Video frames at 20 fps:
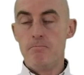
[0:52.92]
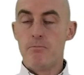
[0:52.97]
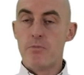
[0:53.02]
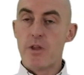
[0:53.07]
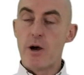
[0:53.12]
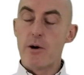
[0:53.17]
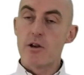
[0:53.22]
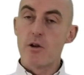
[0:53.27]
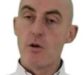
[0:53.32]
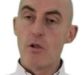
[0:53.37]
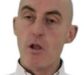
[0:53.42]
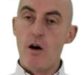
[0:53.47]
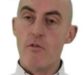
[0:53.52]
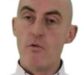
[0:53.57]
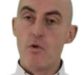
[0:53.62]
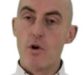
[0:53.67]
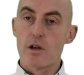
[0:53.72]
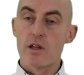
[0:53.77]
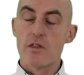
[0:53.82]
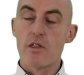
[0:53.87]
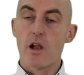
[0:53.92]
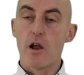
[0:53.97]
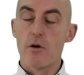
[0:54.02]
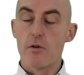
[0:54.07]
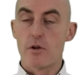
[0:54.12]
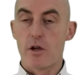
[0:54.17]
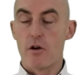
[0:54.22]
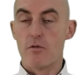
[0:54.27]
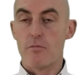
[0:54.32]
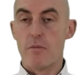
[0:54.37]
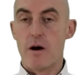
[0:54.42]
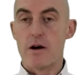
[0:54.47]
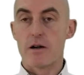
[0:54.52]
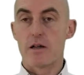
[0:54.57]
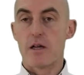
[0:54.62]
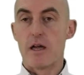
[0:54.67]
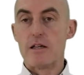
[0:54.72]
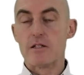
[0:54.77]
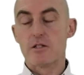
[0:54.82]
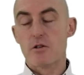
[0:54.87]
Now, I do a lot of work in the low-code
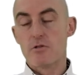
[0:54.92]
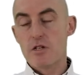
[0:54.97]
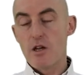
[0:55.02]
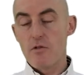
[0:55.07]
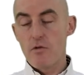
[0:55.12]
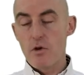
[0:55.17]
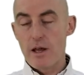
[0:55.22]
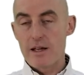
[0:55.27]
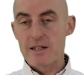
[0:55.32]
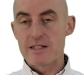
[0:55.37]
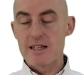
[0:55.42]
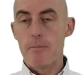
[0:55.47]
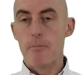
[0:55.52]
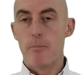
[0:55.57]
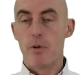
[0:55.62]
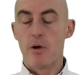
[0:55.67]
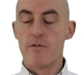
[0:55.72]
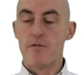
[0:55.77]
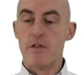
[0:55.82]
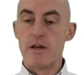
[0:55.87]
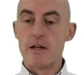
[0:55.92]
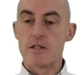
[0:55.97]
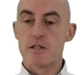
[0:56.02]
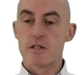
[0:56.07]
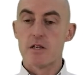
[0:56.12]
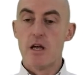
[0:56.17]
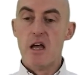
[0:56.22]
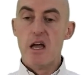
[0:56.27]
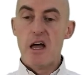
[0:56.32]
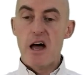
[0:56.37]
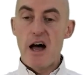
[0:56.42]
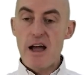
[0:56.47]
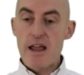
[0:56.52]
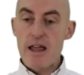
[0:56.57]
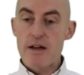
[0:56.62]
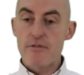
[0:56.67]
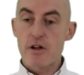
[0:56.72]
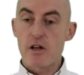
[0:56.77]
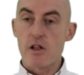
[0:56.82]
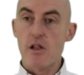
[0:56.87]
market. So to give you an example of this, I
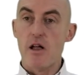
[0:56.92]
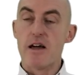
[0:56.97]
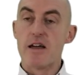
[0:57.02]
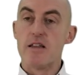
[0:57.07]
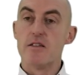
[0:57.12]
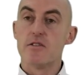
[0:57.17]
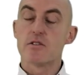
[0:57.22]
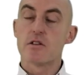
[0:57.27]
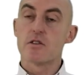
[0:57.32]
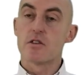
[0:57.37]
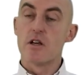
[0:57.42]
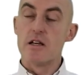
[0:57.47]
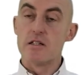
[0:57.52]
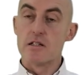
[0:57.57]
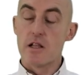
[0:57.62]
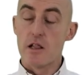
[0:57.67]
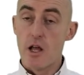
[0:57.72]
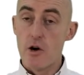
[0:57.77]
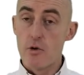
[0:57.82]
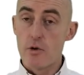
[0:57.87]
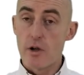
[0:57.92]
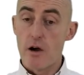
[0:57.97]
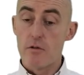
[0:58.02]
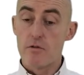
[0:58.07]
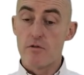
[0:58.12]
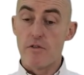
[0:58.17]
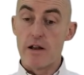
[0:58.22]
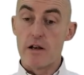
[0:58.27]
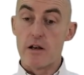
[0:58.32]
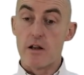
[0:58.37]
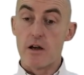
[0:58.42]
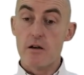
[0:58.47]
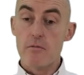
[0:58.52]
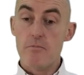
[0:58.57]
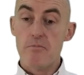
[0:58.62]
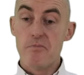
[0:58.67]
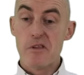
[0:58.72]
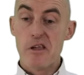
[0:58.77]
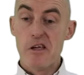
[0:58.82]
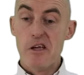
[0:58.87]
have a client that is a low-code vendor
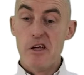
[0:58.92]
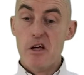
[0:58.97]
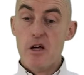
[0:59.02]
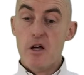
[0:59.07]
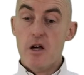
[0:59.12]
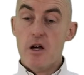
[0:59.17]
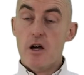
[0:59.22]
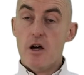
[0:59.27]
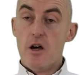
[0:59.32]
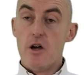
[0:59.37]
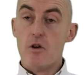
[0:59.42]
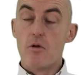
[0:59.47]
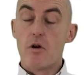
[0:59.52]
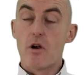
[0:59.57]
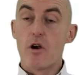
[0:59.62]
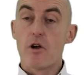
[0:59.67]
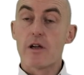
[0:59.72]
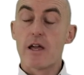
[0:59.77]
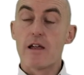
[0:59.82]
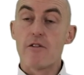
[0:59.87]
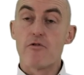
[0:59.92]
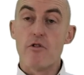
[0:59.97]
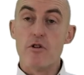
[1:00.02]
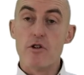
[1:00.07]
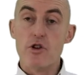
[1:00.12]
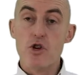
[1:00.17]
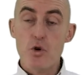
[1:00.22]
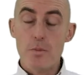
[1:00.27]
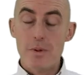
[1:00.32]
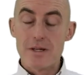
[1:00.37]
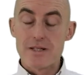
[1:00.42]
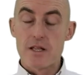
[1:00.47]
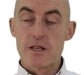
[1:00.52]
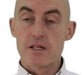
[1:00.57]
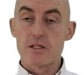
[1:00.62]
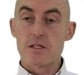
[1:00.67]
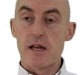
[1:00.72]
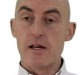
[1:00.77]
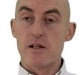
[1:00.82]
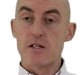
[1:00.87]
who are looking for a new
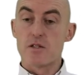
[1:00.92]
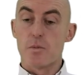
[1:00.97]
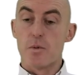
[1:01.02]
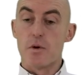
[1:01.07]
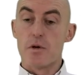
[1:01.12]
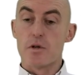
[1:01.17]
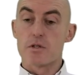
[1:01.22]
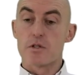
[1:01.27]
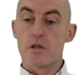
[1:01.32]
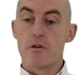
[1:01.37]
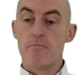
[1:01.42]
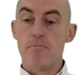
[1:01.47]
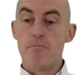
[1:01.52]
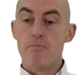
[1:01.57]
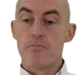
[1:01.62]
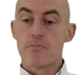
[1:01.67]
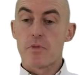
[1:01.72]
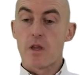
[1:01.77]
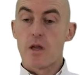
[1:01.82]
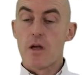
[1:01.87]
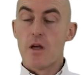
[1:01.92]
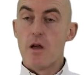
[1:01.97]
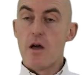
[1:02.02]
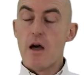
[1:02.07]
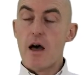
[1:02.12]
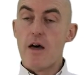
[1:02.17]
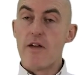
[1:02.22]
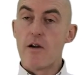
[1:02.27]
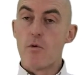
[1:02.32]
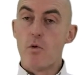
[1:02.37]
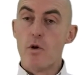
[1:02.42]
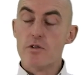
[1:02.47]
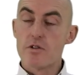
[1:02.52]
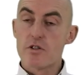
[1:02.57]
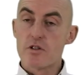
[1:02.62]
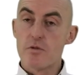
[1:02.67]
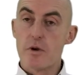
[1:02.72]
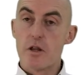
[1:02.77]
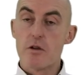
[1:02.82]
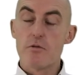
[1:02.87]
business salesperson, and they want
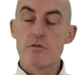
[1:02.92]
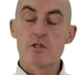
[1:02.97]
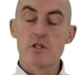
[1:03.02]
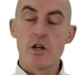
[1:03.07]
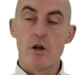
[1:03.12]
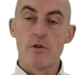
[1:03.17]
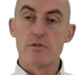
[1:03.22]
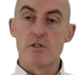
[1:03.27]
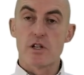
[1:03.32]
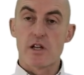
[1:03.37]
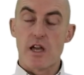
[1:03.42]
somebody who's sold to